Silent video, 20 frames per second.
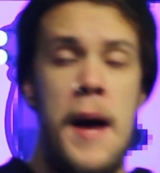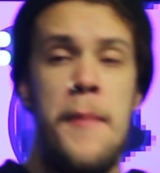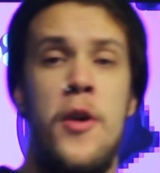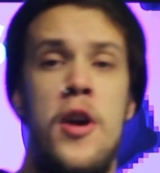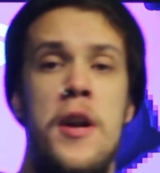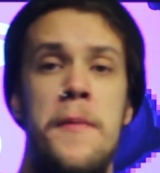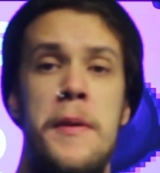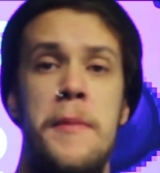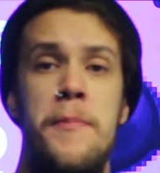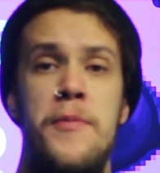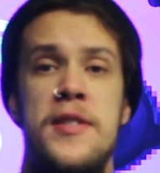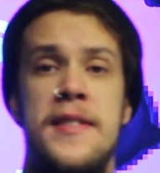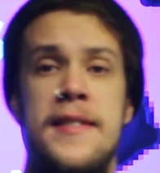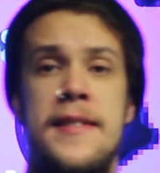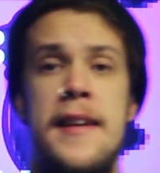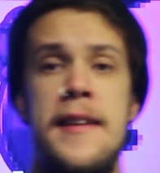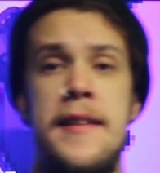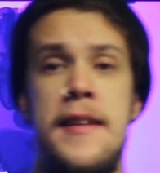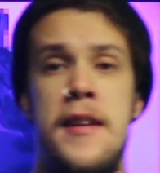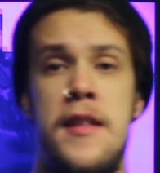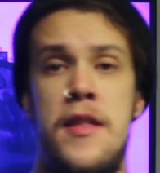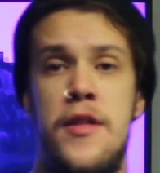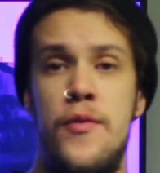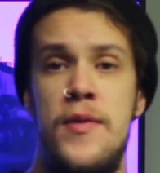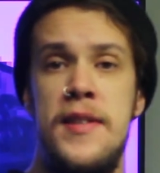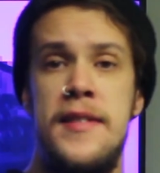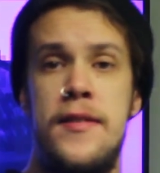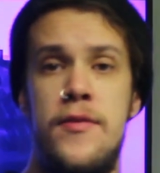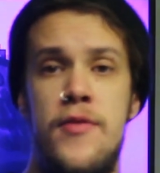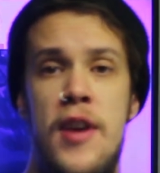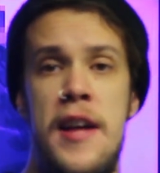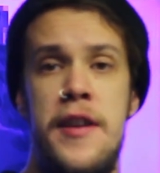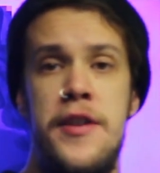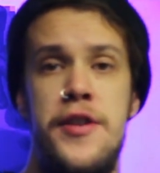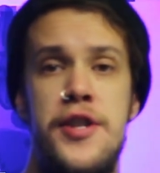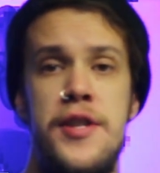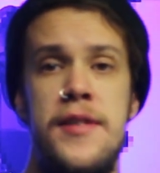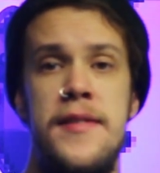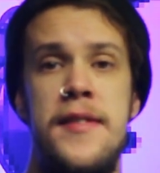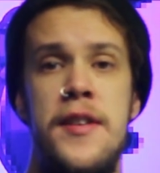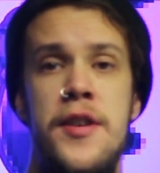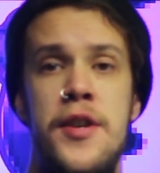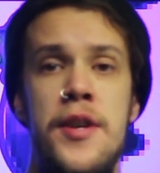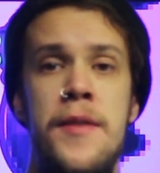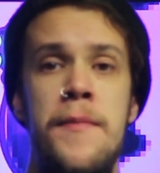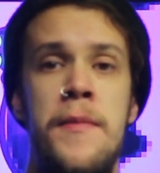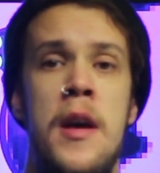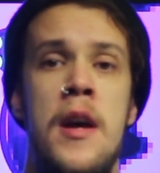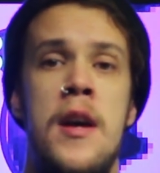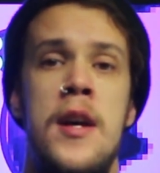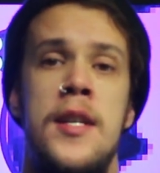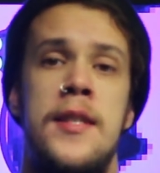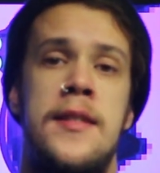I'm going to be presenting 3 strategies here.